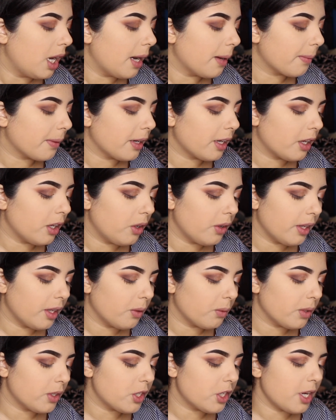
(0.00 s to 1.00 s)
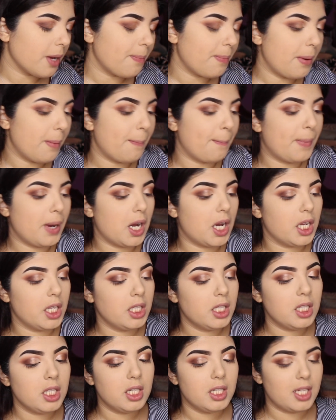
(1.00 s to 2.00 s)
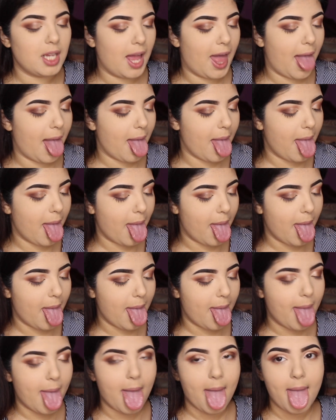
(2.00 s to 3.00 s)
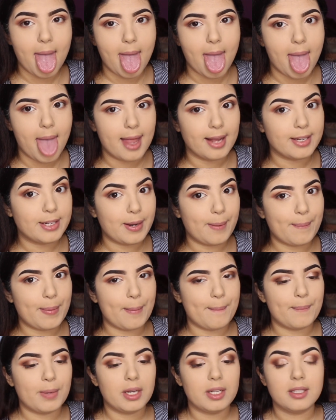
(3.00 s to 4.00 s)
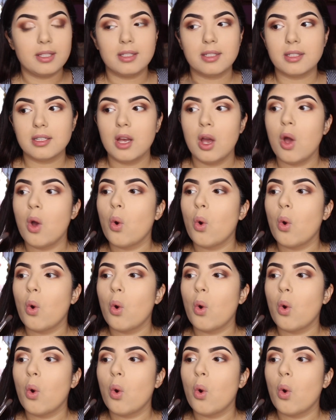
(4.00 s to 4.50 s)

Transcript: I'm going to go in with Chip and Buns. Chip and Buns.